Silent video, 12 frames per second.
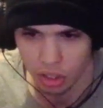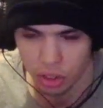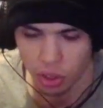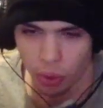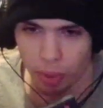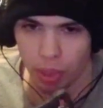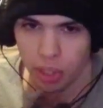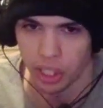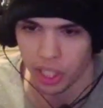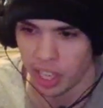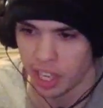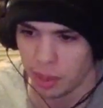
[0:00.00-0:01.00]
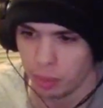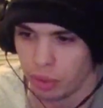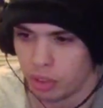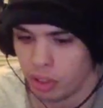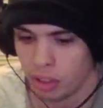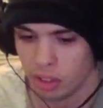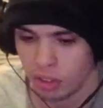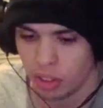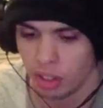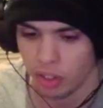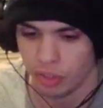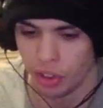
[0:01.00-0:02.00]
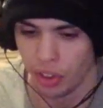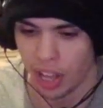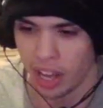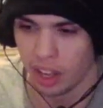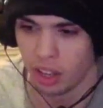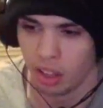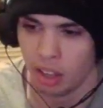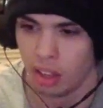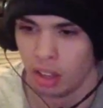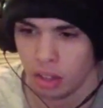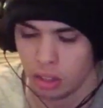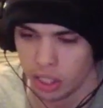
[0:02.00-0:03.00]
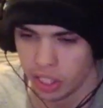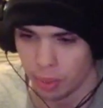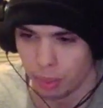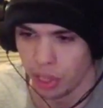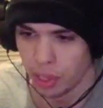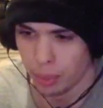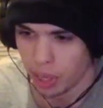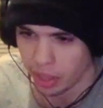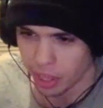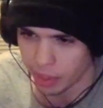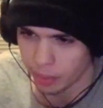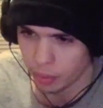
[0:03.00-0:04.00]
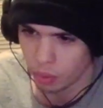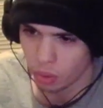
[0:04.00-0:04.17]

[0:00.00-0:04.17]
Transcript: sold a bunch of games for that to get the money to buy that.